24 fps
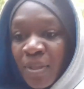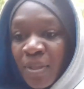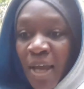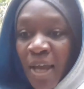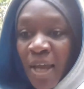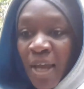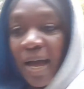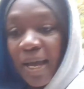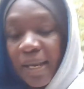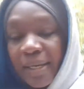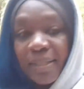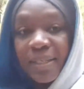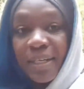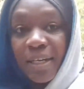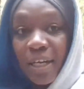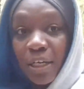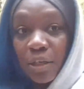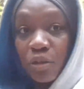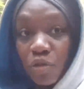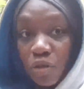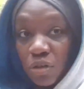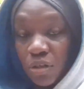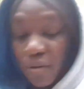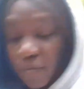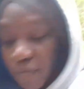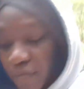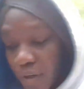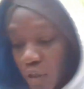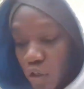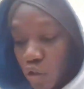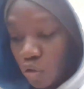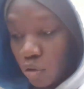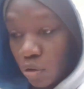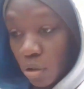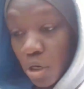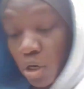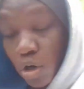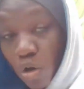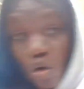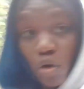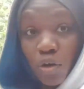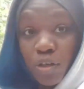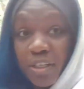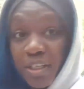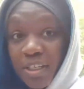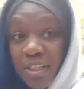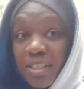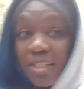a ticket reservation,
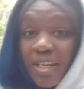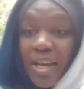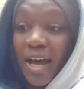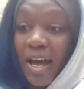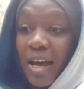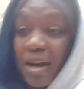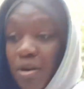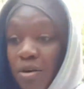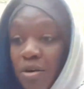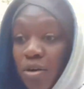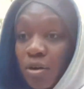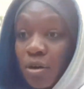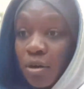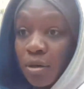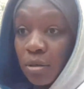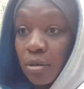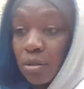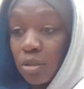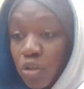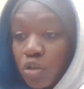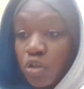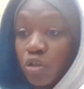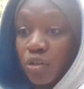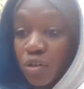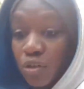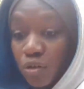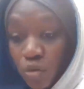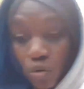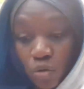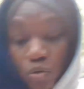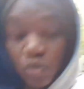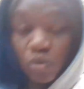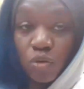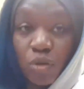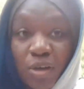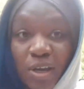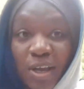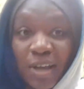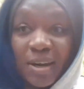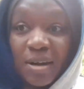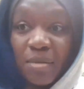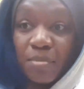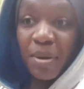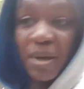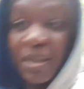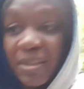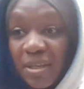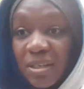not don't go ahead and buy
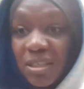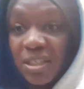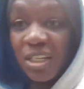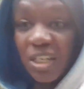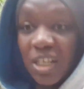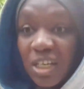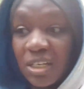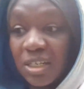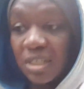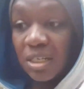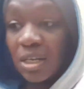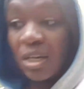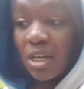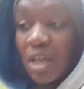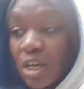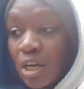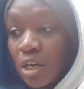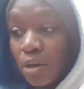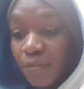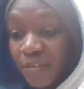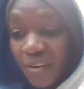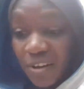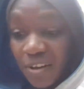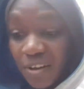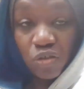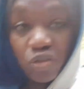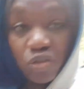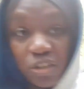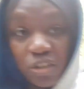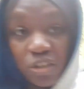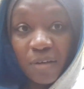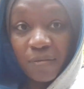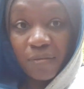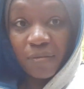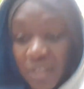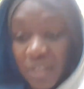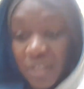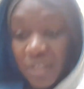the ticket. First reserve it, and